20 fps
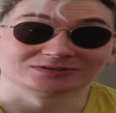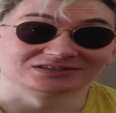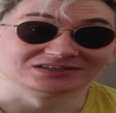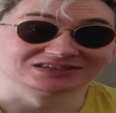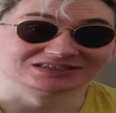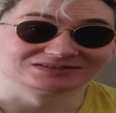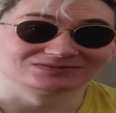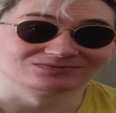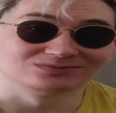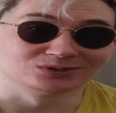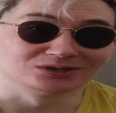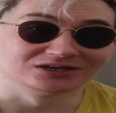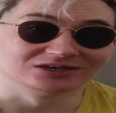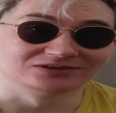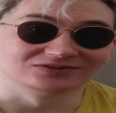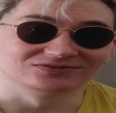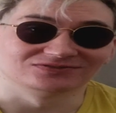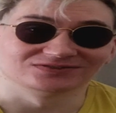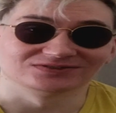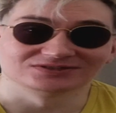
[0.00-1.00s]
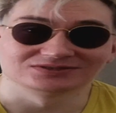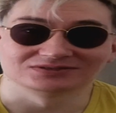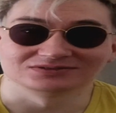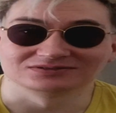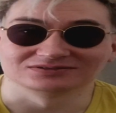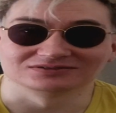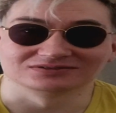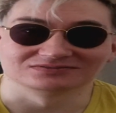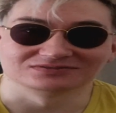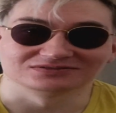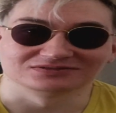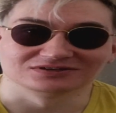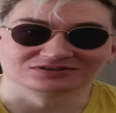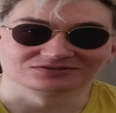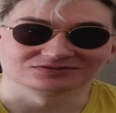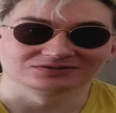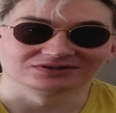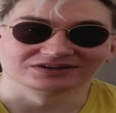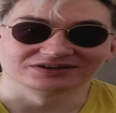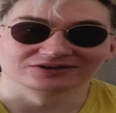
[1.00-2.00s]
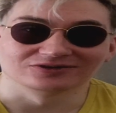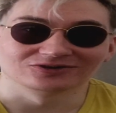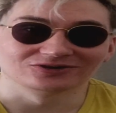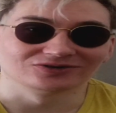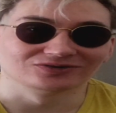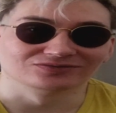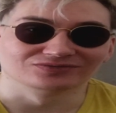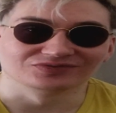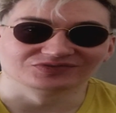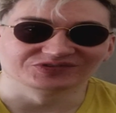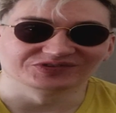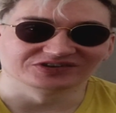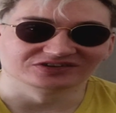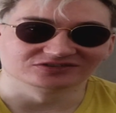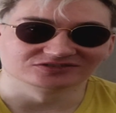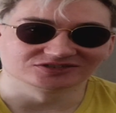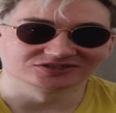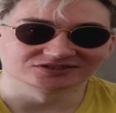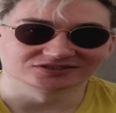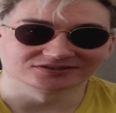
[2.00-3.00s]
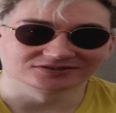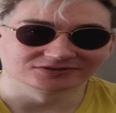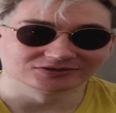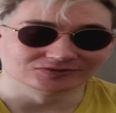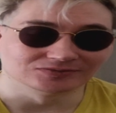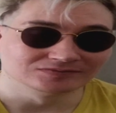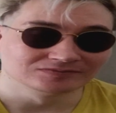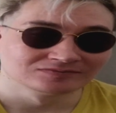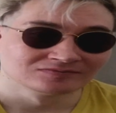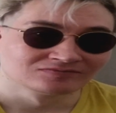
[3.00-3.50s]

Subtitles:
with his wife, not alone there, so